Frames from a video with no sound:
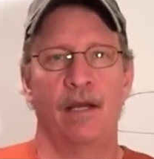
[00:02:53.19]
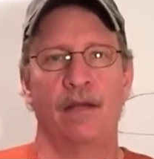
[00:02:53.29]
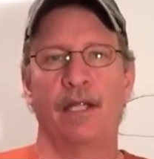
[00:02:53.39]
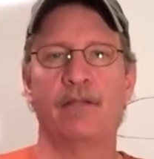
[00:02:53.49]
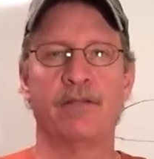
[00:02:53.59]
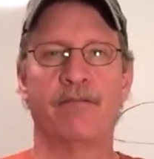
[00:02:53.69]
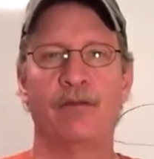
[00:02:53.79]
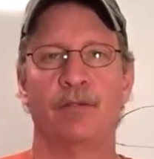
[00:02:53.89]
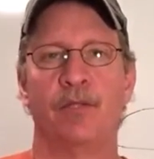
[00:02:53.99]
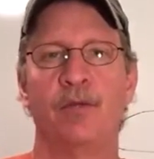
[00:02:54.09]
And there's a
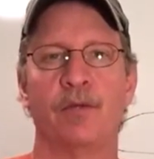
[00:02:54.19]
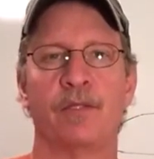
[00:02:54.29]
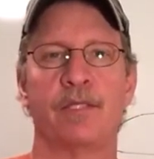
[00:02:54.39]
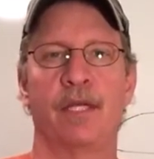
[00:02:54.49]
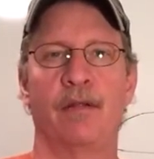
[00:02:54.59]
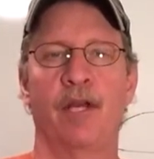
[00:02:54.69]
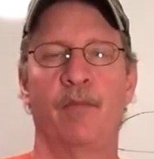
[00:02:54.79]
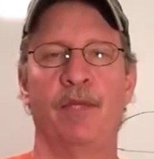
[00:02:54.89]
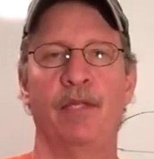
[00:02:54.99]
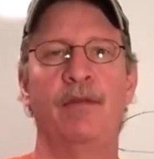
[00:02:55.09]
few tools that'll
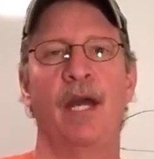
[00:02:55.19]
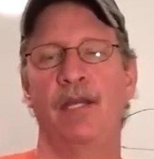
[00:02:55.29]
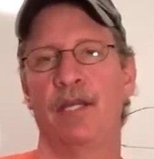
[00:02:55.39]
help you do that.